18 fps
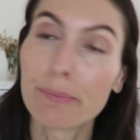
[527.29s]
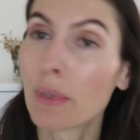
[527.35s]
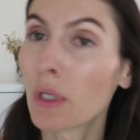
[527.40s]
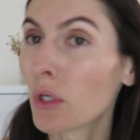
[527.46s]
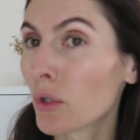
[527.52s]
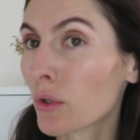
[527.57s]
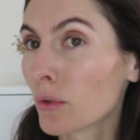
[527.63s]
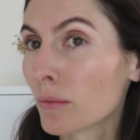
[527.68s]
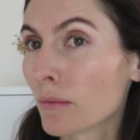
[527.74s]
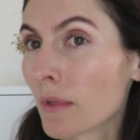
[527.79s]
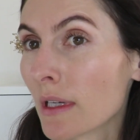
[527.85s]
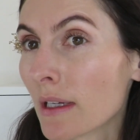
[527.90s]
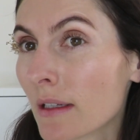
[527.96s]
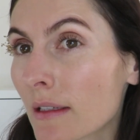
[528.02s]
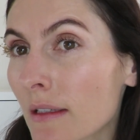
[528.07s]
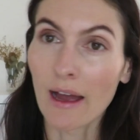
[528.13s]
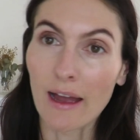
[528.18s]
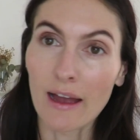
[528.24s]
Boom!
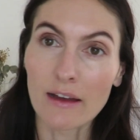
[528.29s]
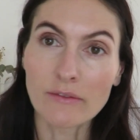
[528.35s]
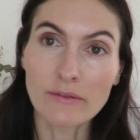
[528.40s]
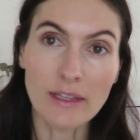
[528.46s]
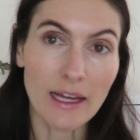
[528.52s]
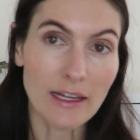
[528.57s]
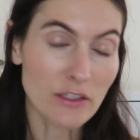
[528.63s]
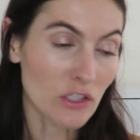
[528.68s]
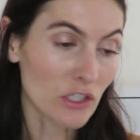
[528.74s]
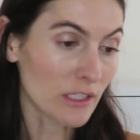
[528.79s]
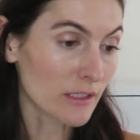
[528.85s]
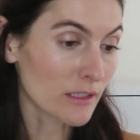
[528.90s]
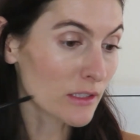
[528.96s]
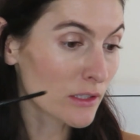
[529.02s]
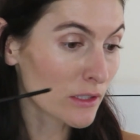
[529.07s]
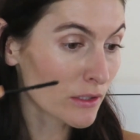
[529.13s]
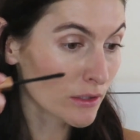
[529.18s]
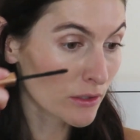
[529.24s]
I have
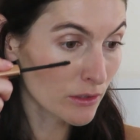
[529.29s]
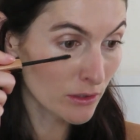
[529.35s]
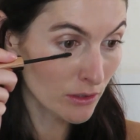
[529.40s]
lashes.